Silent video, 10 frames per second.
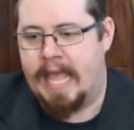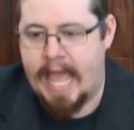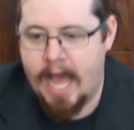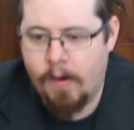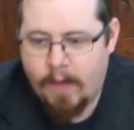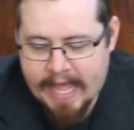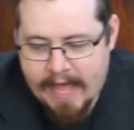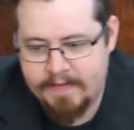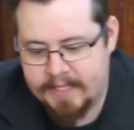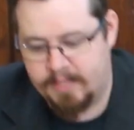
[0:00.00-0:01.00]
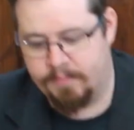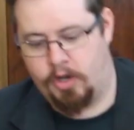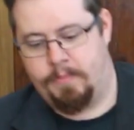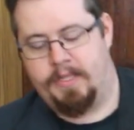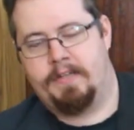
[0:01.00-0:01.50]
how I have it at the
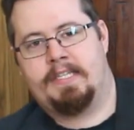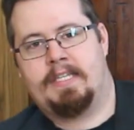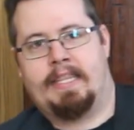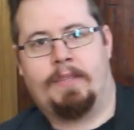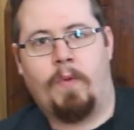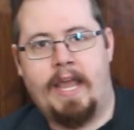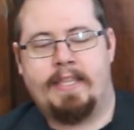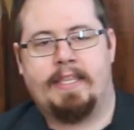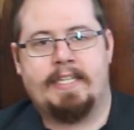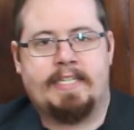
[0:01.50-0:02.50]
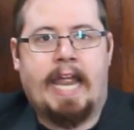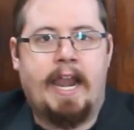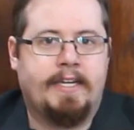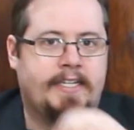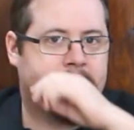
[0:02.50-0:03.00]
moment, the way that this
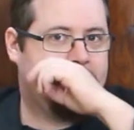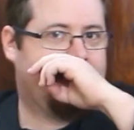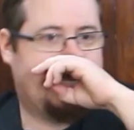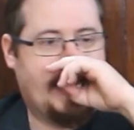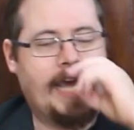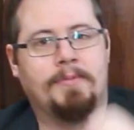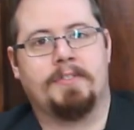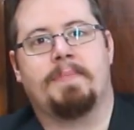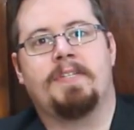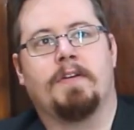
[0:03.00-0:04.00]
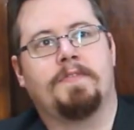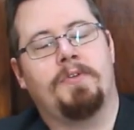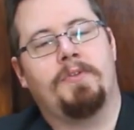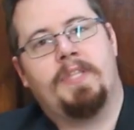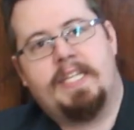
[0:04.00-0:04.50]
character enables himself to
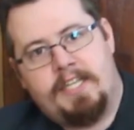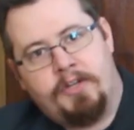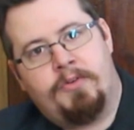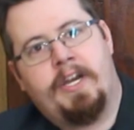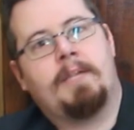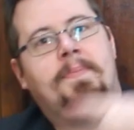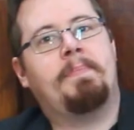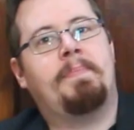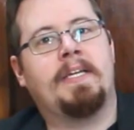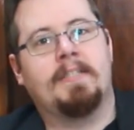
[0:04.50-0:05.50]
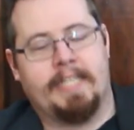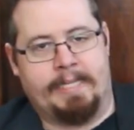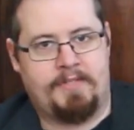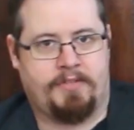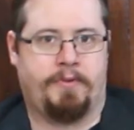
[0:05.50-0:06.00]
do these incredibly big
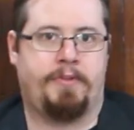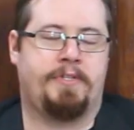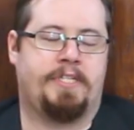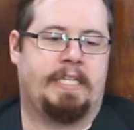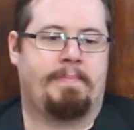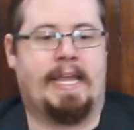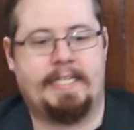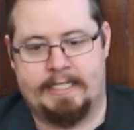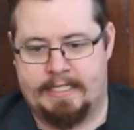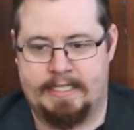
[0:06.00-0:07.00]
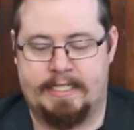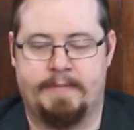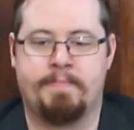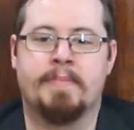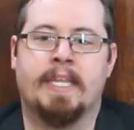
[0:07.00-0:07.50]
leaps through using a magic
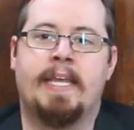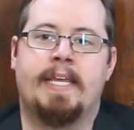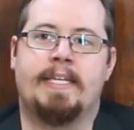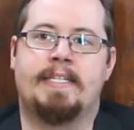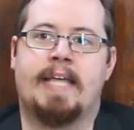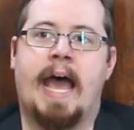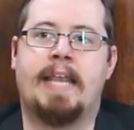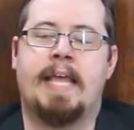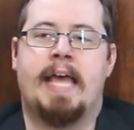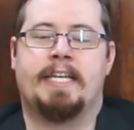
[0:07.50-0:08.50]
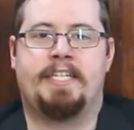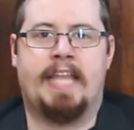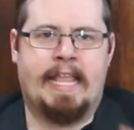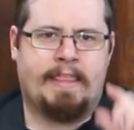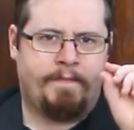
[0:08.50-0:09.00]
system, is that
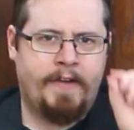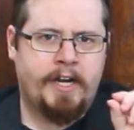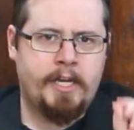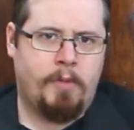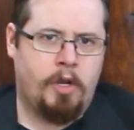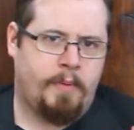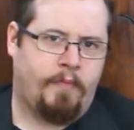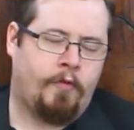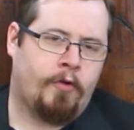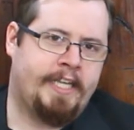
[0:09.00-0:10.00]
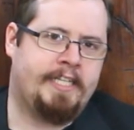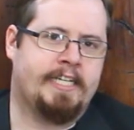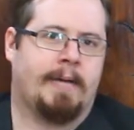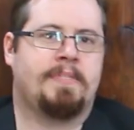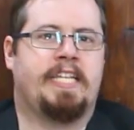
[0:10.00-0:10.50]
at the very moment before he
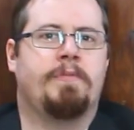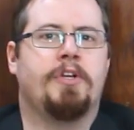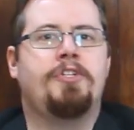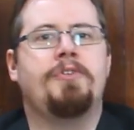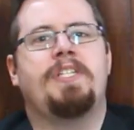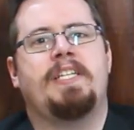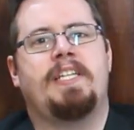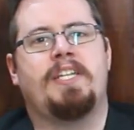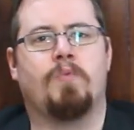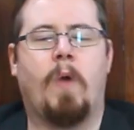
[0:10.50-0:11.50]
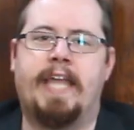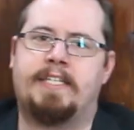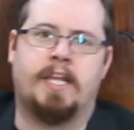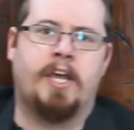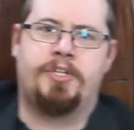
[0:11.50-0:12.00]
jumps, he reduces his
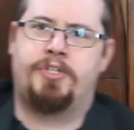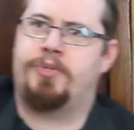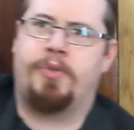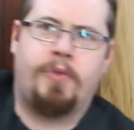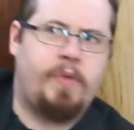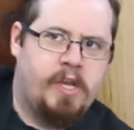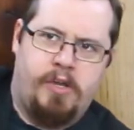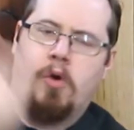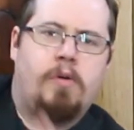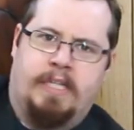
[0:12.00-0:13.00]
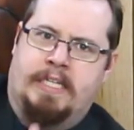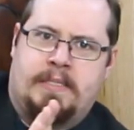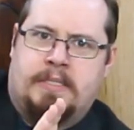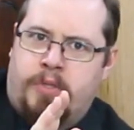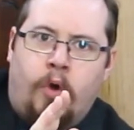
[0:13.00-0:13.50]
weight to
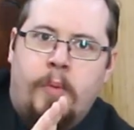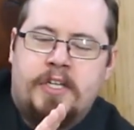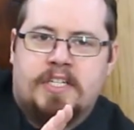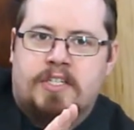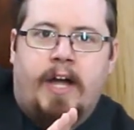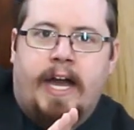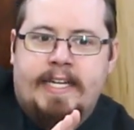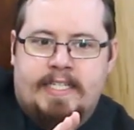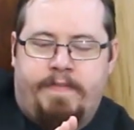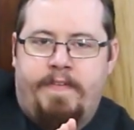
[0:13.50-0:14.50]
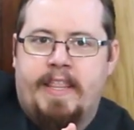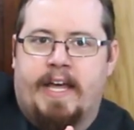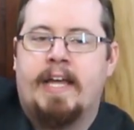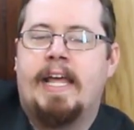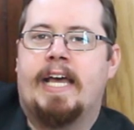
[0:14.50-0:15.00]
as almost as light as a feather.
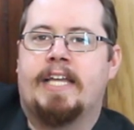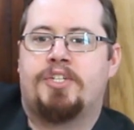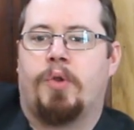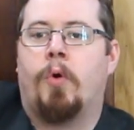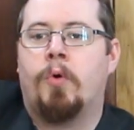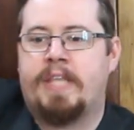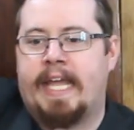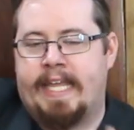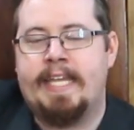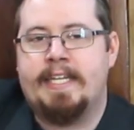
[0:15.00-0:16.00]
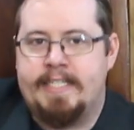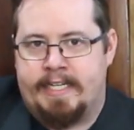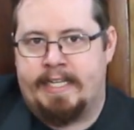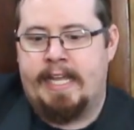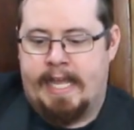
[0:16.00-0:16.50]
And so all that
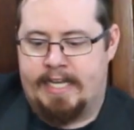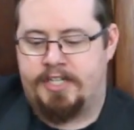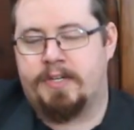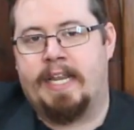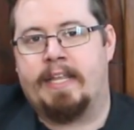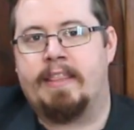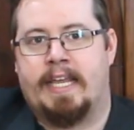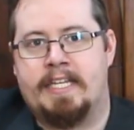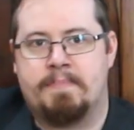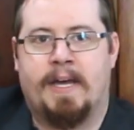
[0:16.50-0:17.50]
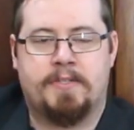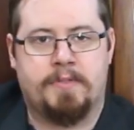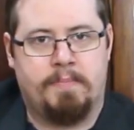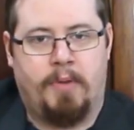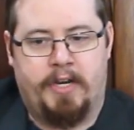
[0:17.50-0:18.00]
energy and strength that his
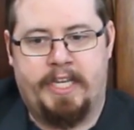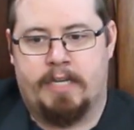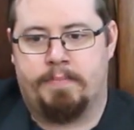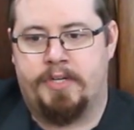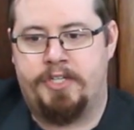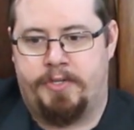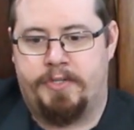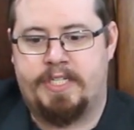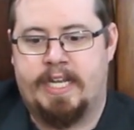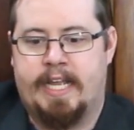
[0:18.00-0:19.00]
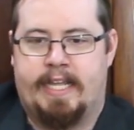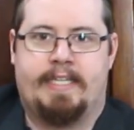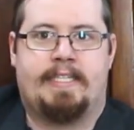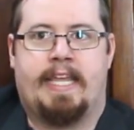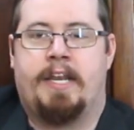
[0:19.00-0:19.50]
muscles and body can produce
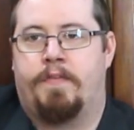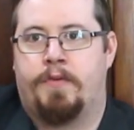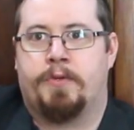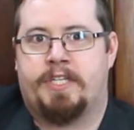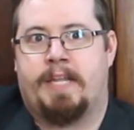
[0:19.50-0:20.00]
is then, of course,